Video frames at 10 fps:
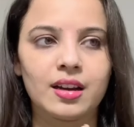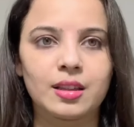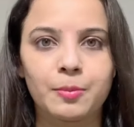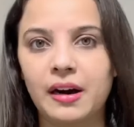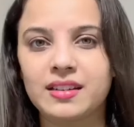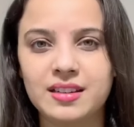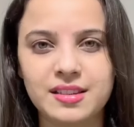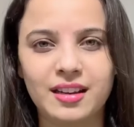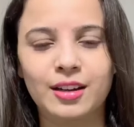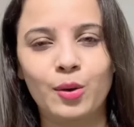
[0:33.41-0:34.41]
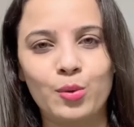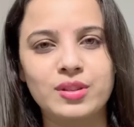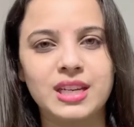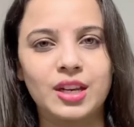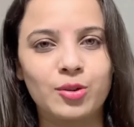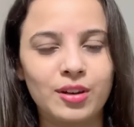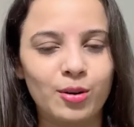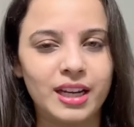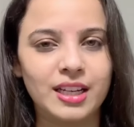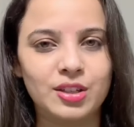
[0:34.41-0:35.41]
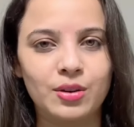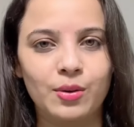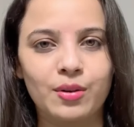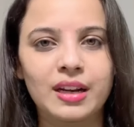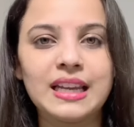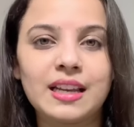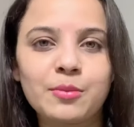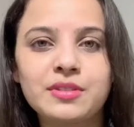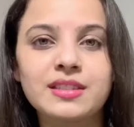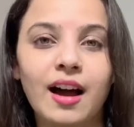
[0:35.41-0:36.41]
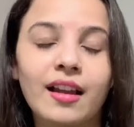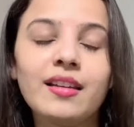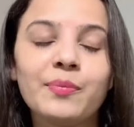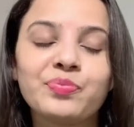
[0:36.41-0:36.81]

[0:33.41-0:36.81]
the parlors are closed and you cannot get your cleanups done.